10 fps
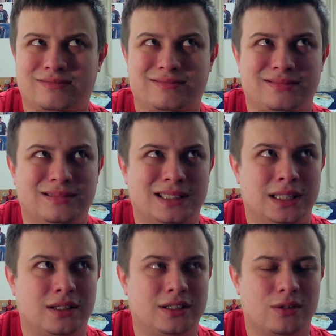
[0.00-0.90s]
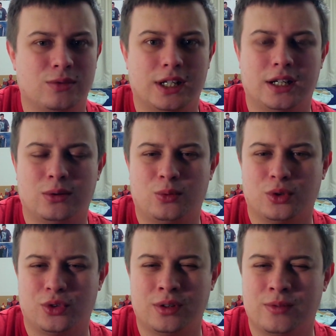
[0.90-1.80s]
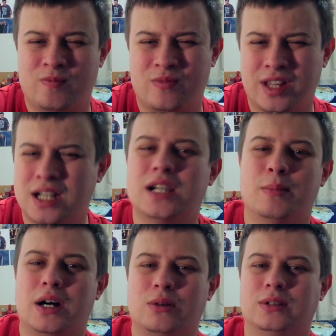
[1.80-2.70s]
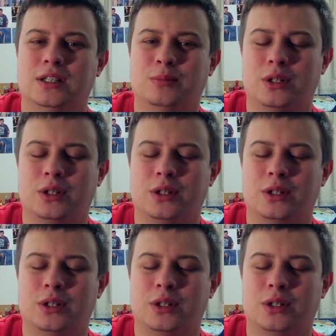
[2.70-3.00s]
well, I don't really know what to think about it,